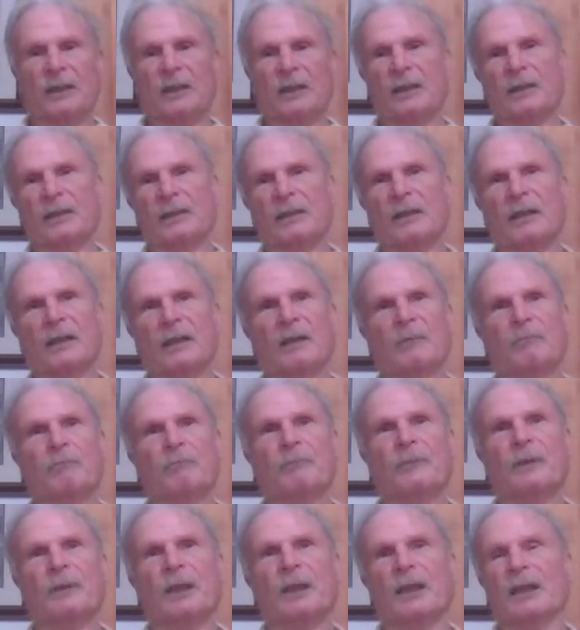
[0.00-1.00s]
And
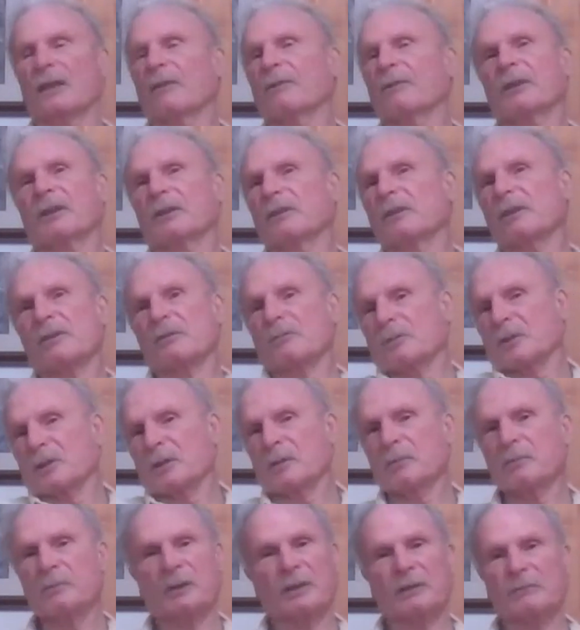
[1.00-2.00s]
if there isn't
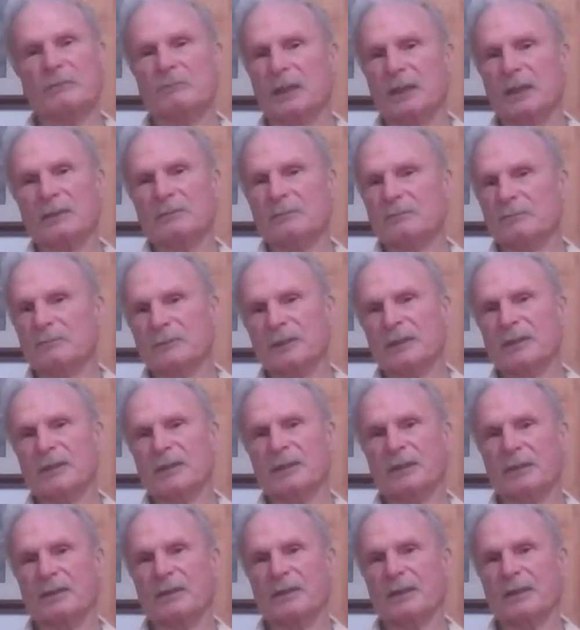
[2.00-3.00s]
room, well,
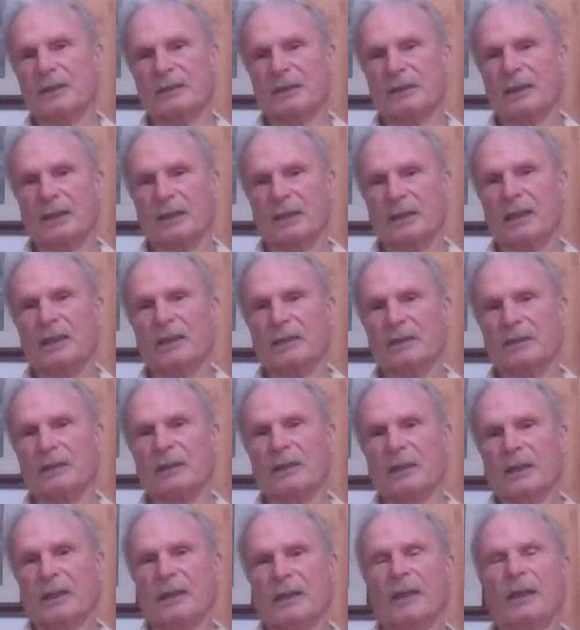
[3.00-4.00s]
it just doesn't get
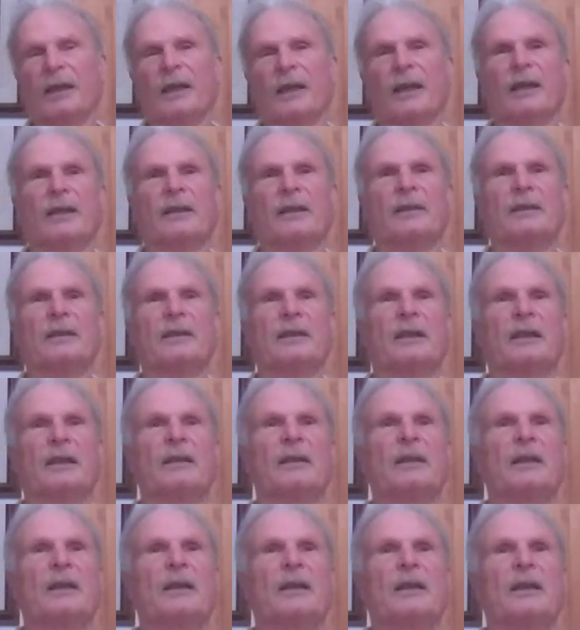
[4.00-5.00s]
done. And
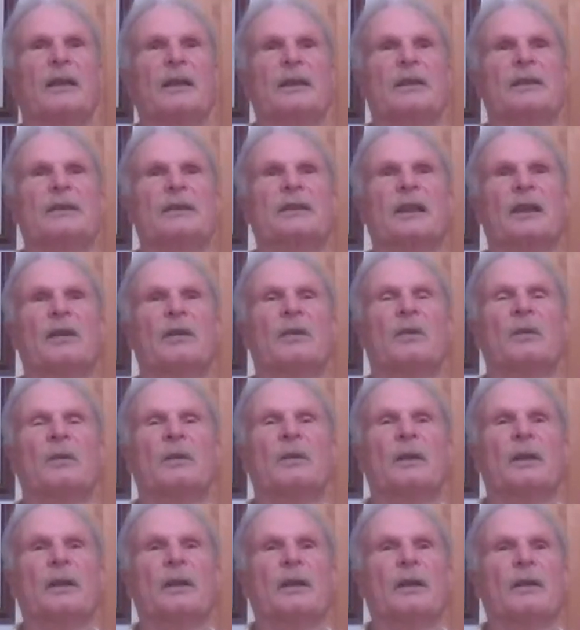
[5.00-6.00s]

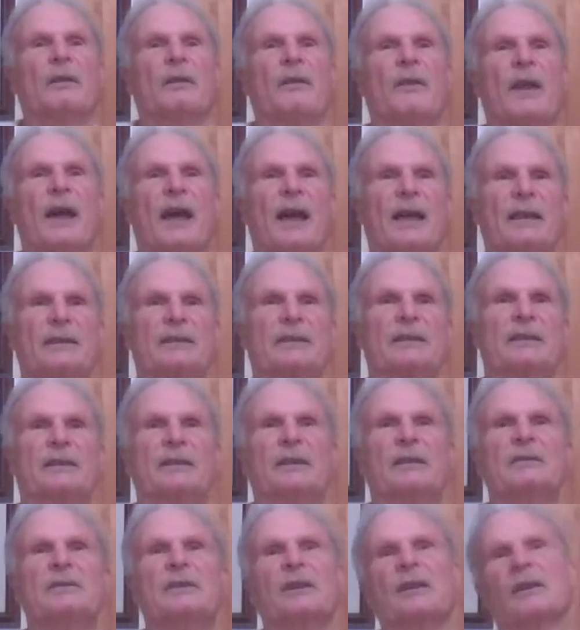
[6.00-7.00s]
so
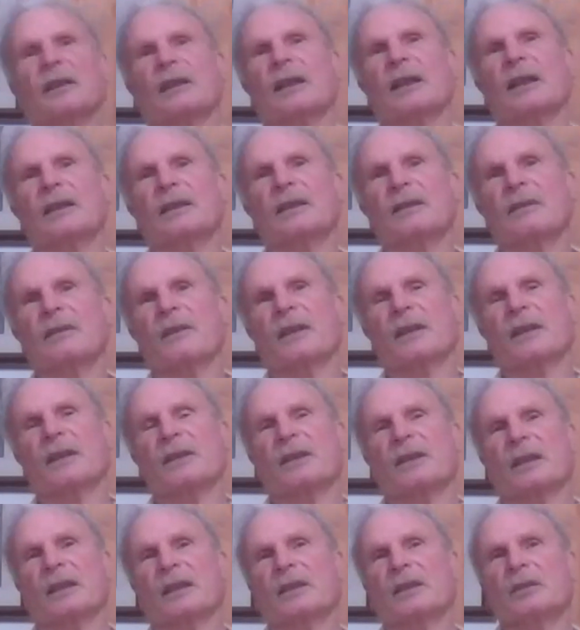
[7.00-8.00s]
those are the kinds of
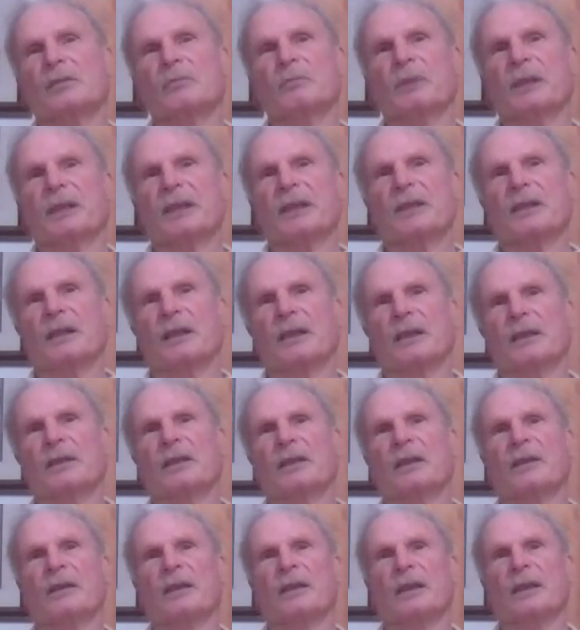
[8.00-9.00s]
things that could be
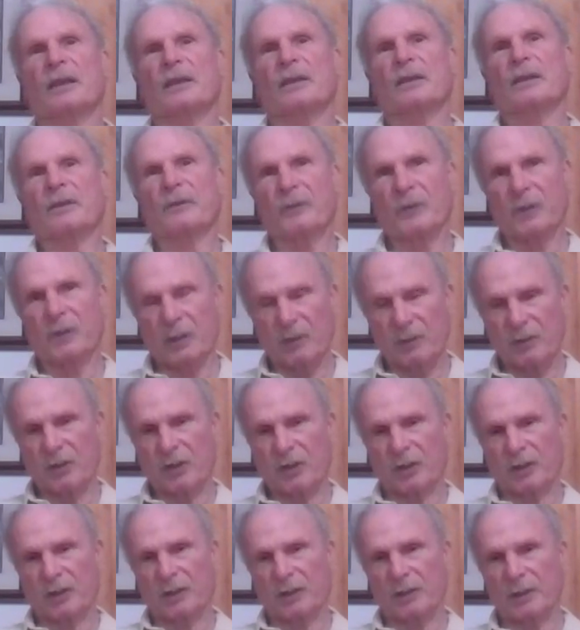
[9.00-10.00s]
done in the
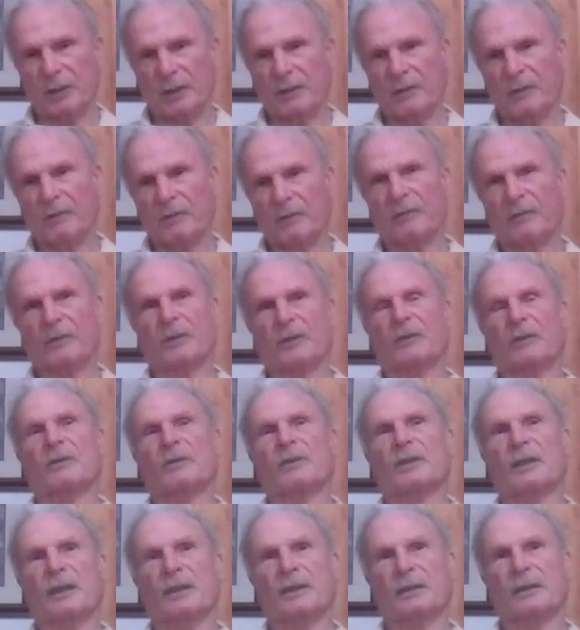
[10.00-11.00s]
future for
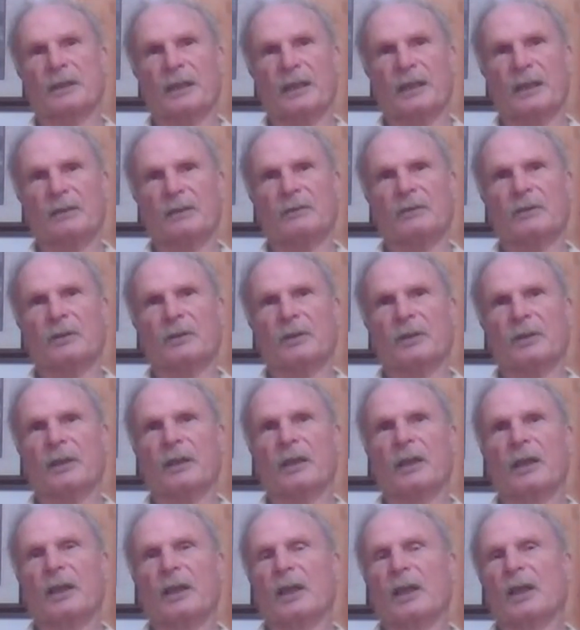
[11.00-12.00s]
Southern
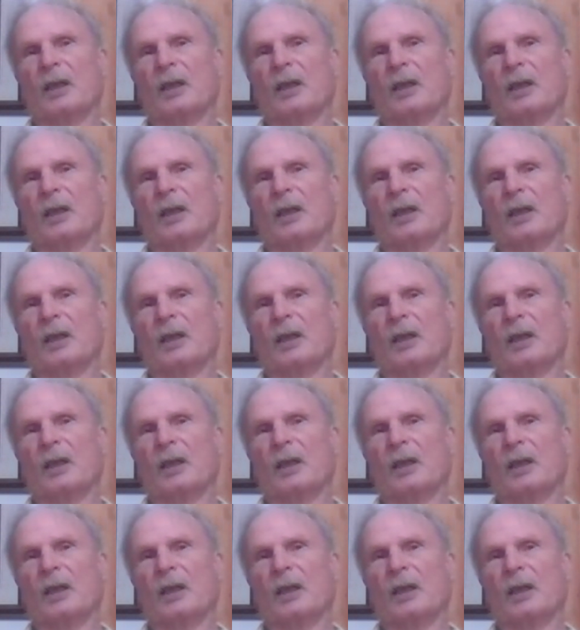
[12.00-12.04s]
California.